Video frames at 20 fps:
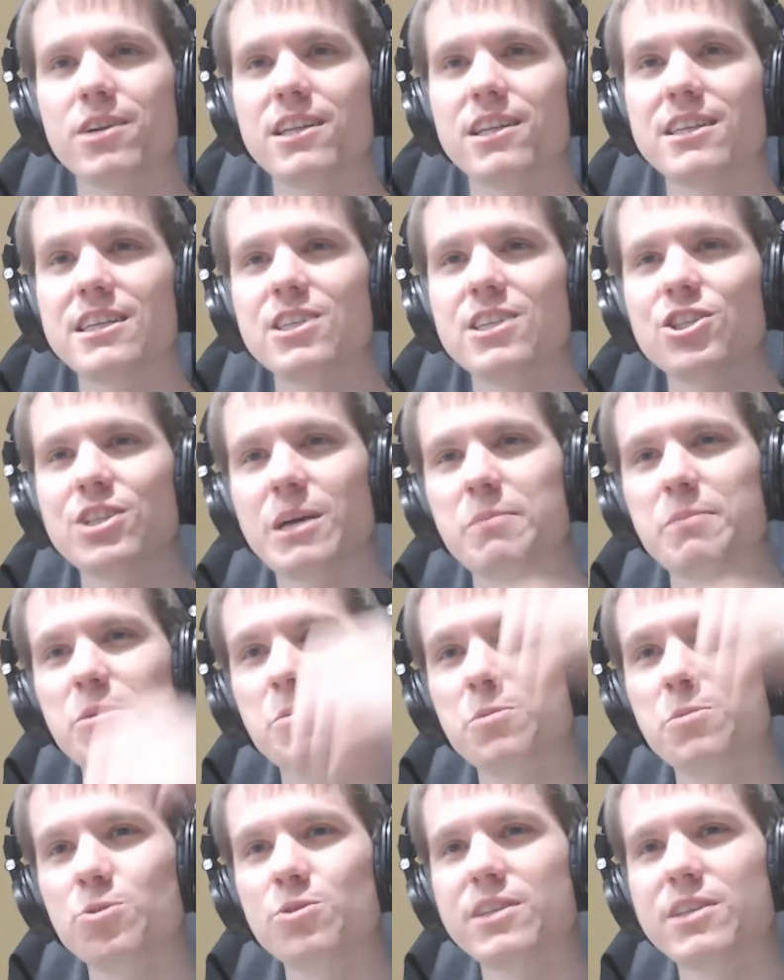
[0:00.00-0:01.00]
that each time you
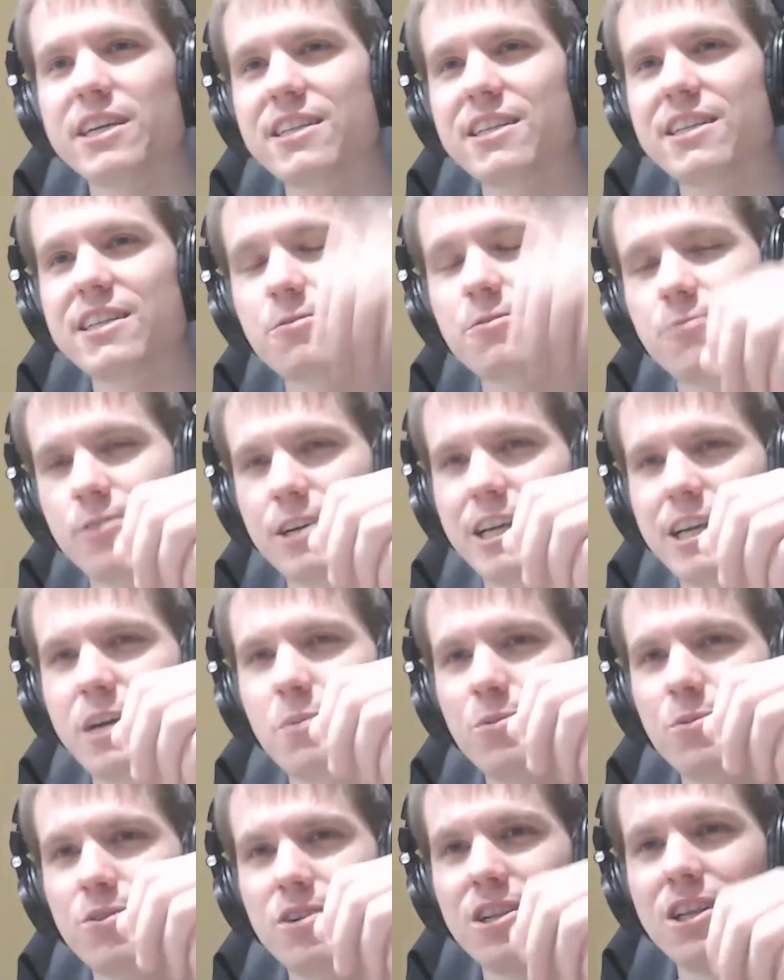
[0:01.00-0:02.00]
mutate this
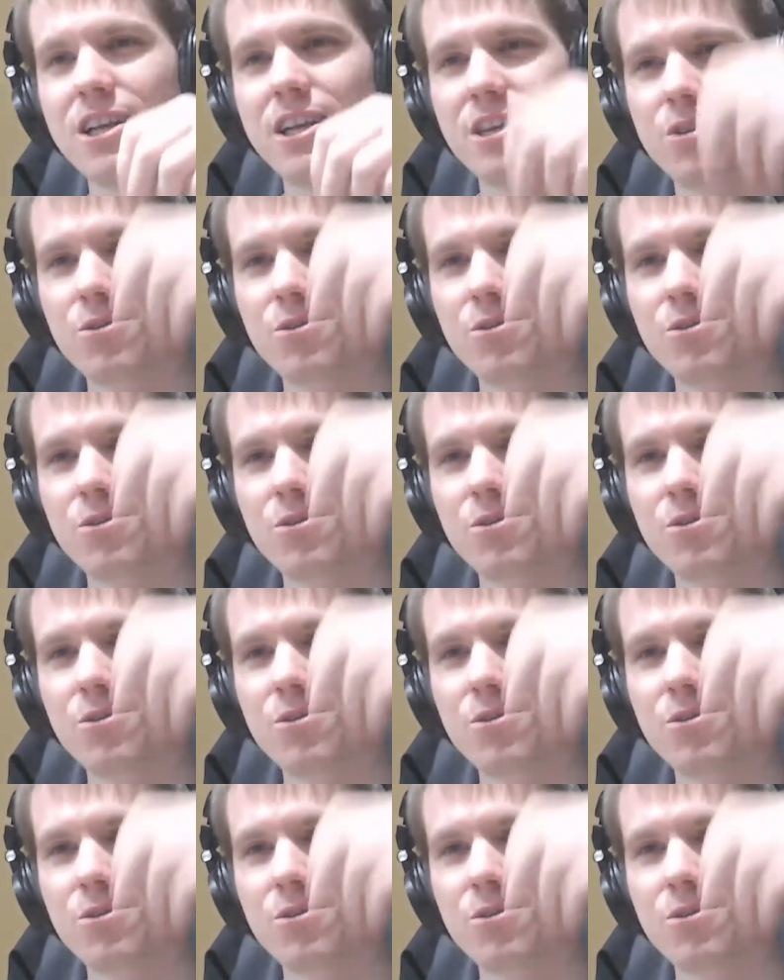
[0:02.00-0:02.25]
variable,